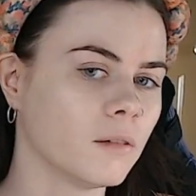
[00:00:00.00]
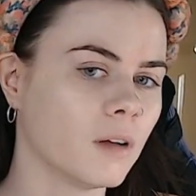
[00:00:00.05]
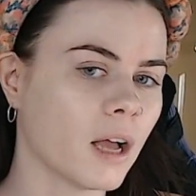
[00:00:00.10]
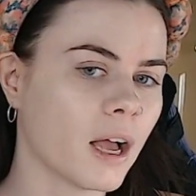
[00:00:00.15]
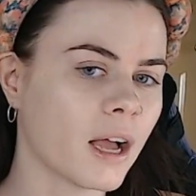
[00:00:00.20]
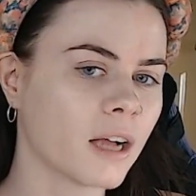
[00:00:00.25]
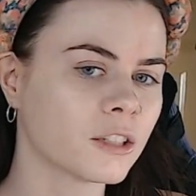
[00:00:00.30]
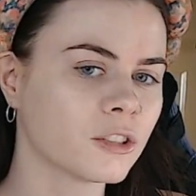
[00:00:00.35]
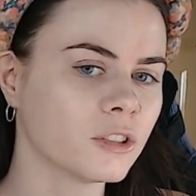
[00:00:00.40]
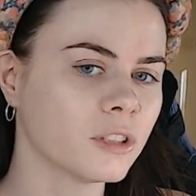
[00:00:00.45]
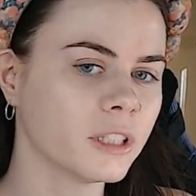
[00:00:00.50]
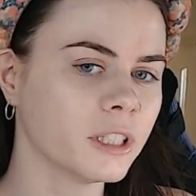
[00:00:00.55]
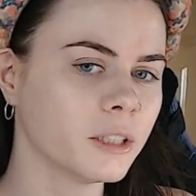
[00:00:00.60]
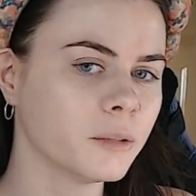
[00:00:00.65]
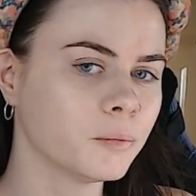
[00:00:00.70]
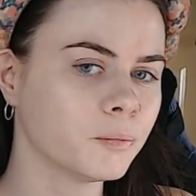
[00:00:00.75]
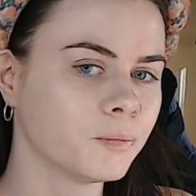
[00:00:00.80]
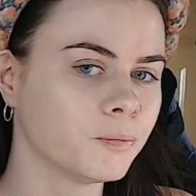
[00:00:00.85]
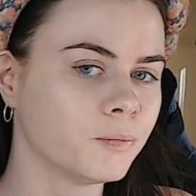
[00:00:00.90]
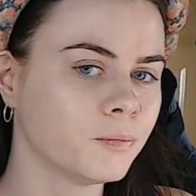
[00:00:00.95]
Actually,
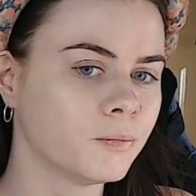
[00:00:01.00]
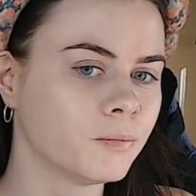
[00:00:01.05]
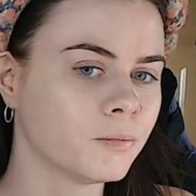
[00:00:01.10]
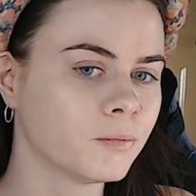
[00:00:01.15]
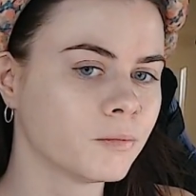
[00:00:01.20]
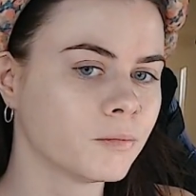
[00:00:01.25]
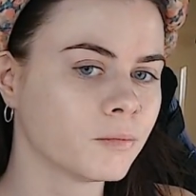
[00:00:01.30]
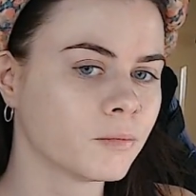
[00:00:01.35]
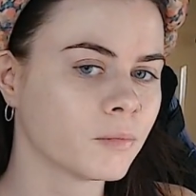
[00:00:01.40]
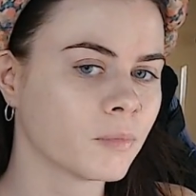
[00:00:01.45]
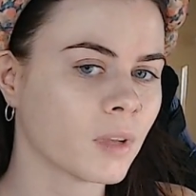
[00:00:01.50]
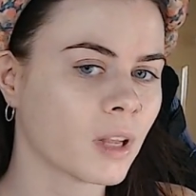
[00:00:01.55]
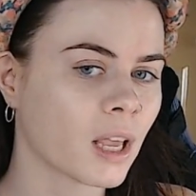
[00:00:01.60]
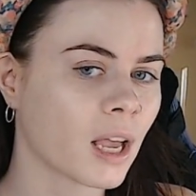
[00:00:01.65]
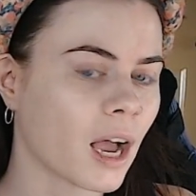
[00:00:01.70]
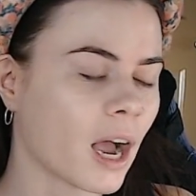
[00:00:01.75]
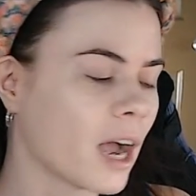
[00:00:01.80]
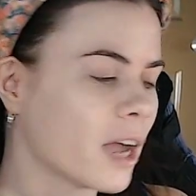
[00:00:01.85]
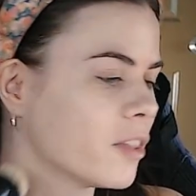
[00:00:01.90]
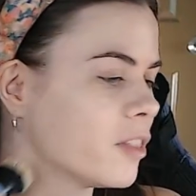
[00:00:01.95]

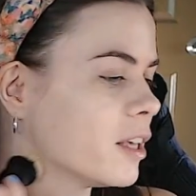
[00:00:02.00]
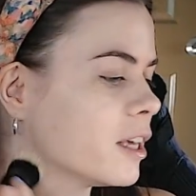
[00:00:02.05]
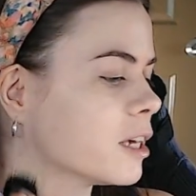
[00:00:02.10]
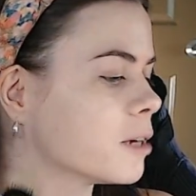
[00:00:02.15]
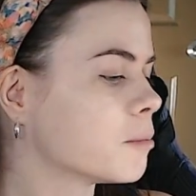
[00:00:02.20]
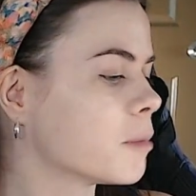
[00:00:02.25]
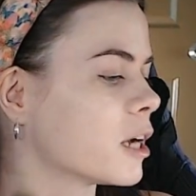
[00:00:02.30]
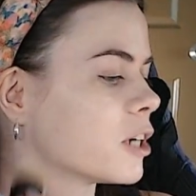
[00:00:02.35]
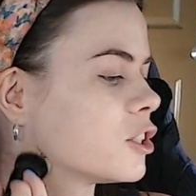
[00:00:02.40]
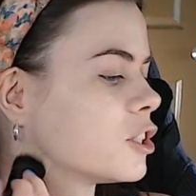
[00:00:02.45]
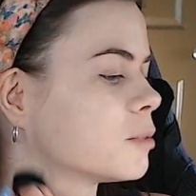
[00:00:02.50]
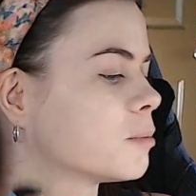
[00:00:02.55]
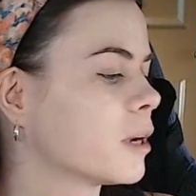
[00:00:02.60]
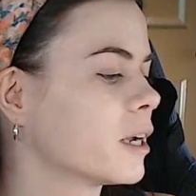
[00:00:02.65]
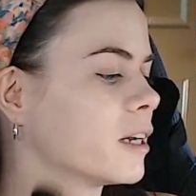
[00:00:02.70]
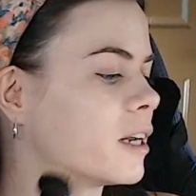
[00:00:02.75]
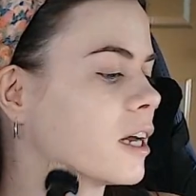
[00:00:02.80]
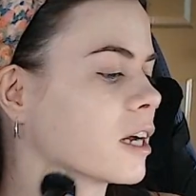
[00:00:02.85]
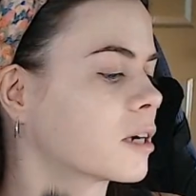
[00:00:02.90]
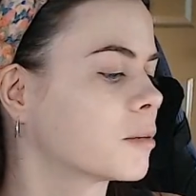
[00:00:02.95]
I think it matches my
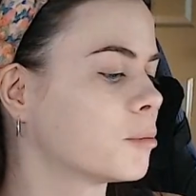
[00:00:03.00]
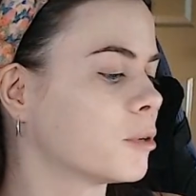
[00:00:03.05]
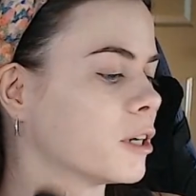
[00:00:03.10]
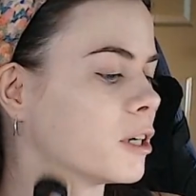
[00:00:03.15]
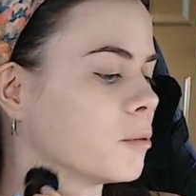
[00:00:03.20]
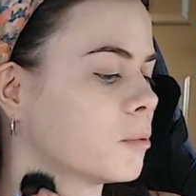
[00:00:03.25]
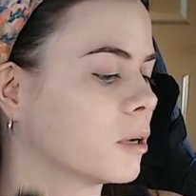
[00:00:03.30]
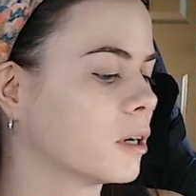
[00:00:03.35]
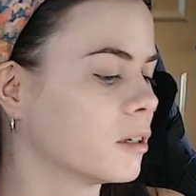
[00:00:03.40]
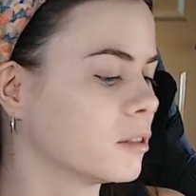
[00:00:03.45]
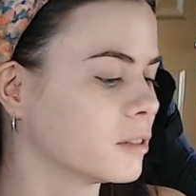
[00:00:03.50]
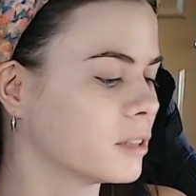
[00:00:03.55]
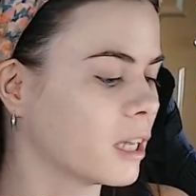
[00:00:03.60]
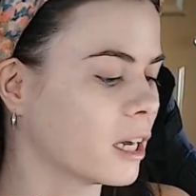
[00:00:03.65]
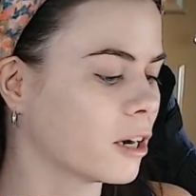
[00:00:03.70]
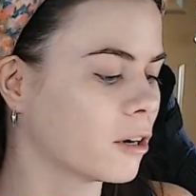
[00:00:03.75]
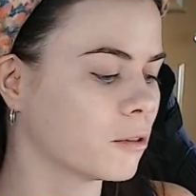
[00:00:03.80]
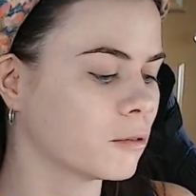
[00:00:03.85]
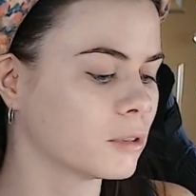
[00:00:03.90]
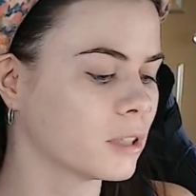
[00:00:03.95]
neck pretty well.
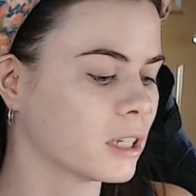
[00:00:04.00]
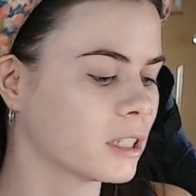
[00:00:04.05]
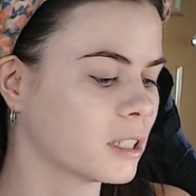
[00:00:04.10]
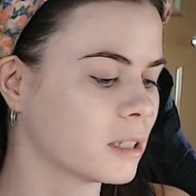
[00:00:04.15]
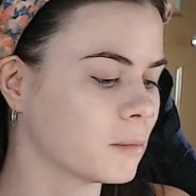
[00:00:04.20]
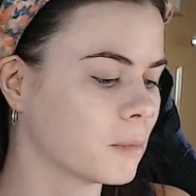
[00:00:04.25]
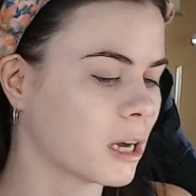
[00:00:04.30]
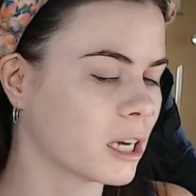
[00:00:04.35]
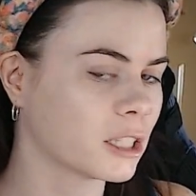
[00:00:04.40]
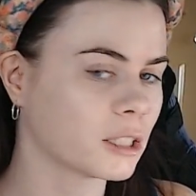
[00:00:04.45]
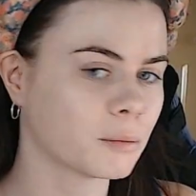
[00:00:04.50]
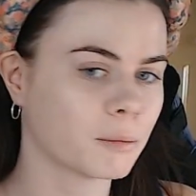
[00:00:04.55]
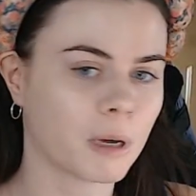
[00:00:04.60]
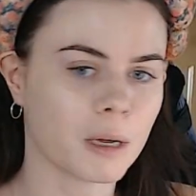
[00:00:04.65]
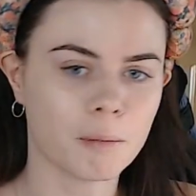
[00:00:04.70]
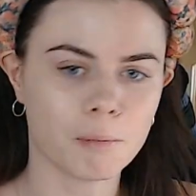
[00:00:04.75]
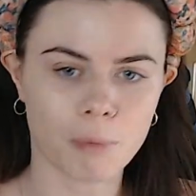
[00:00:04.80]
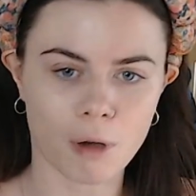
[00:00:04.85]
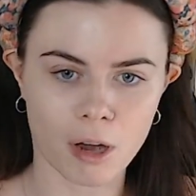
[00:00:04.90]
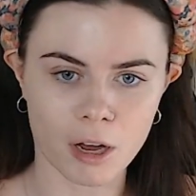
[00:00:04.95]
Now, does it match my
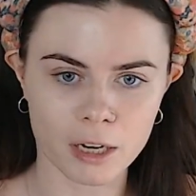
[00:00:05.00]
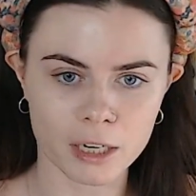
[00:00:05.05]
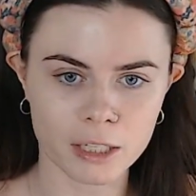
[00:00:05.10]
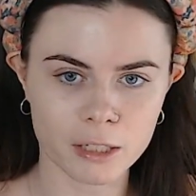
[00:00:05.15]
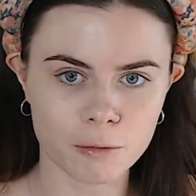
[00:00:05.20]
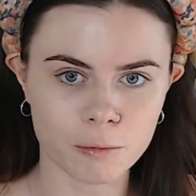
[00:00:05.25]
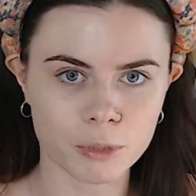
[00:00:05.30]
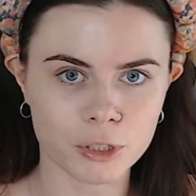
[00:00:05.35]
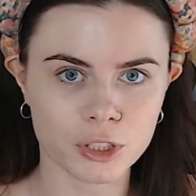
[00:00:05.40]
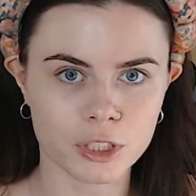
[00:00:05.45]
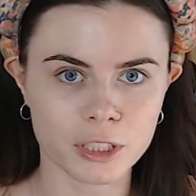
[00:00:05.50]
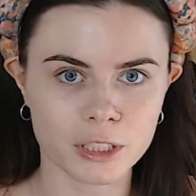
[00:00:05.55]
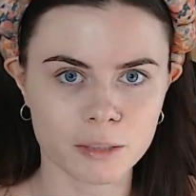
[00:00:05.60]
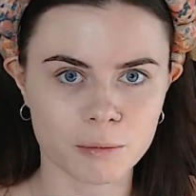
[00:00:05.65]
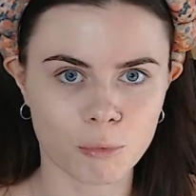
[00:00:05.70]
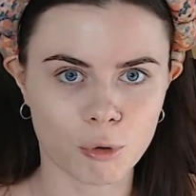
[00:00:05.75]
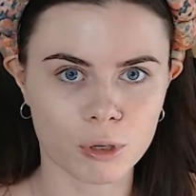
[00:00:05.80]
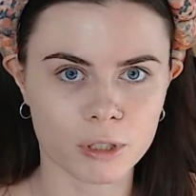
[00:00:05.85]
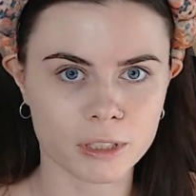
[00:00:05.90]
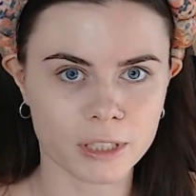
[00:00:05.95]
body, which is
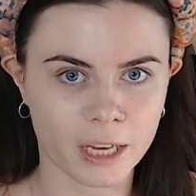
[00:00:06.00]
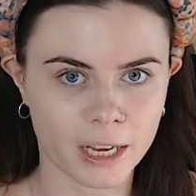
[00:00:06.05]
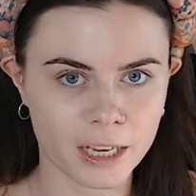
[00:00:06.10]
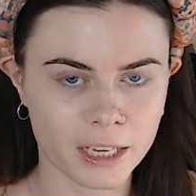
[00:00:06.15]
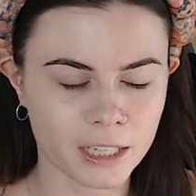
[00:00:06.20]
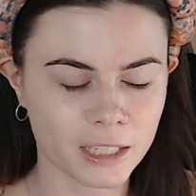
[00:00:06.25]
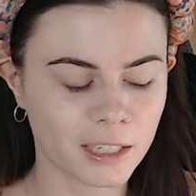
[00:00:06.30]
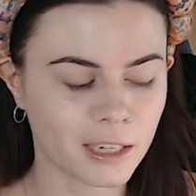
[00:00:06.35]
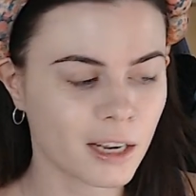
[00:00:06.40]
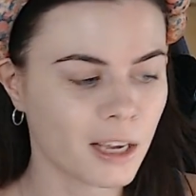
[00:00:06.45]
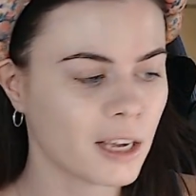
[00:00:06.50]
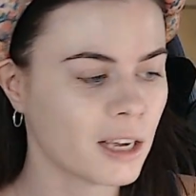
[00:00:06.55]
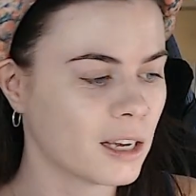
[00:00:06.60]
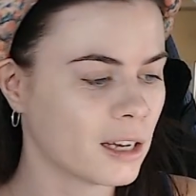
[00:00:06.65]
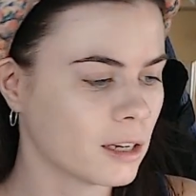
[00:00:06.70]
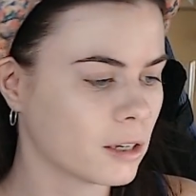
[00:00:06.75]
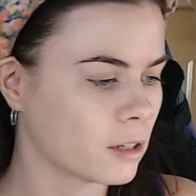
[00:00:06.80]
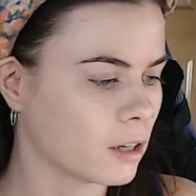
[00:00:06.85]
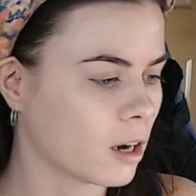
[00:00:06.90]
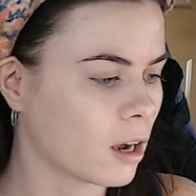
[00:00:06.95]
more tan?
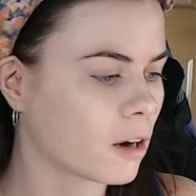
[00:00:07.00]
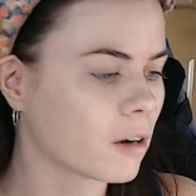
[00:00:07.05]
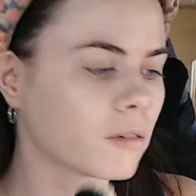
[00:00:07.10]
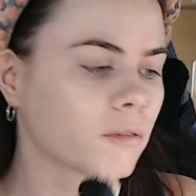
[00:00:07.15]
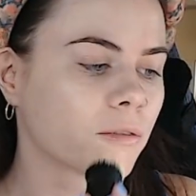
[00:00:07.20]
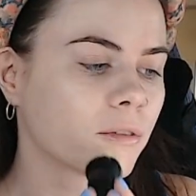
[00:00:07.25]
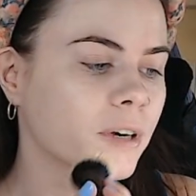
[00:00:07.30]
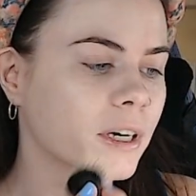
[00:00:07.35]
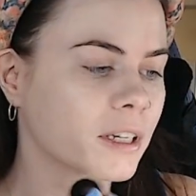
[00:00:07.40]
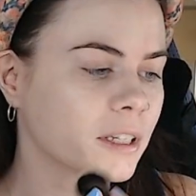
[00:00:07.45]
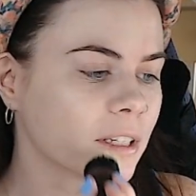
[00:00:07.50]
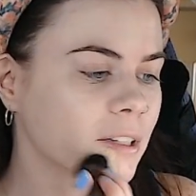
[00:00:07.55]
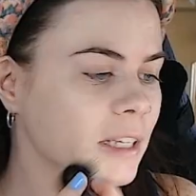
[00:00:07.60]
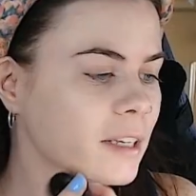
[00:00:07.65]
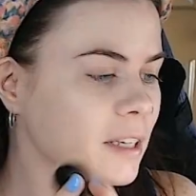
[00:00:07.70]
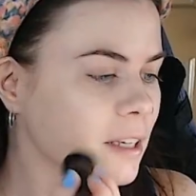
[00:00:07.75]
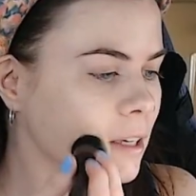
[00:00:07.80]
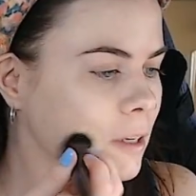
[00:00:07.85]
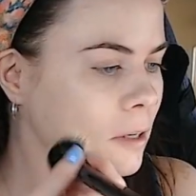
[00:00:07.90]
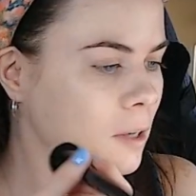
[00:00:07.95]
Not really,